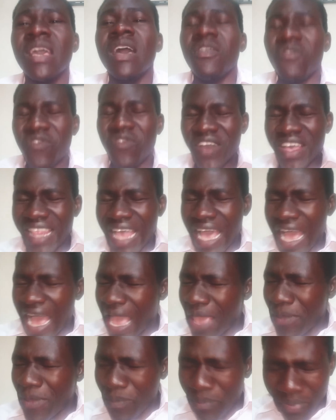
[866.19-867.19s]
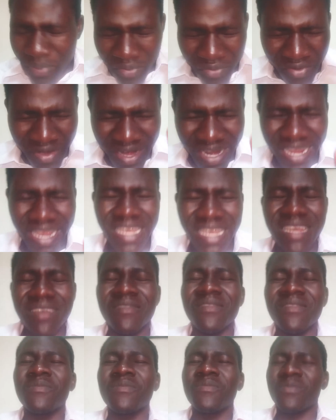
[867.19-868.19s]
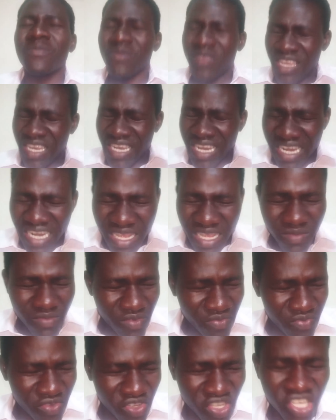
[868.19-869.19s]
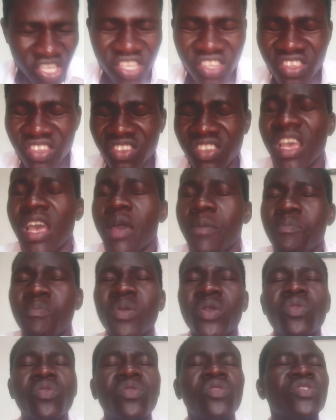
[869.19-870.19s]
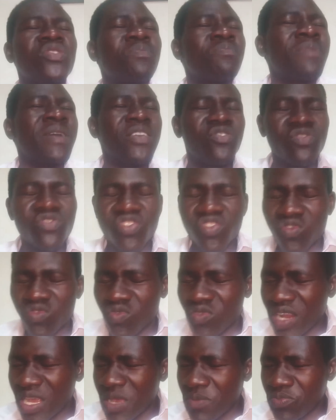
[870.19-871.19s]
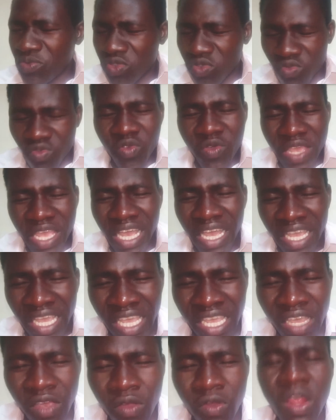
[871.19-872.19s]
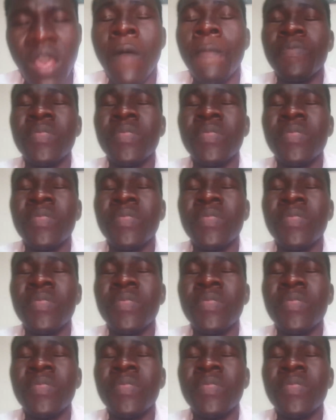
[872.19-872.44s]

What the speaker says: Father, I pray in the name of Jesus, because by your stripes we are healed.